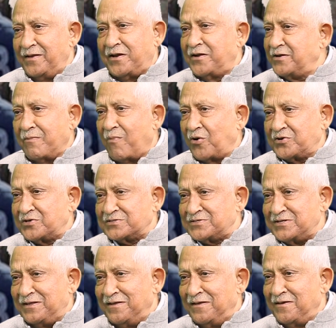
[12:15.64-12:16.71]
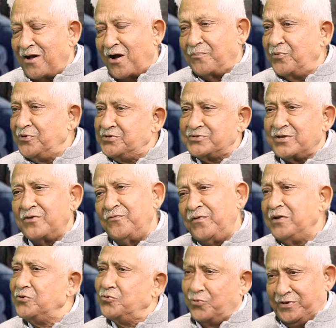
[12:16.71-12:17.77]
In a democracy. Opposition
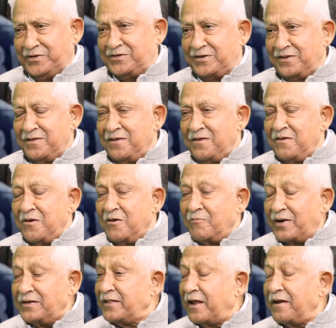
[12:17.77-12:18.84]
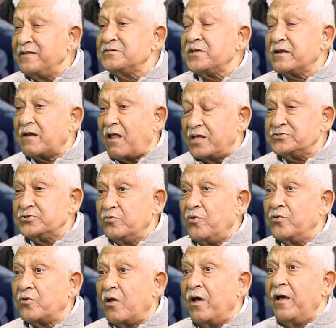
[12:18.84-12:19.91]
will do it. But there is a class,
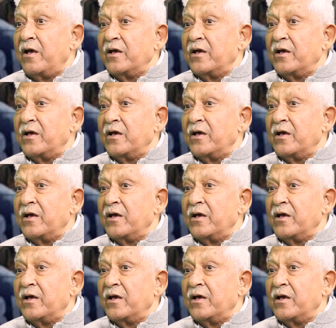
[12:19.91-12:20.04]
law-abiding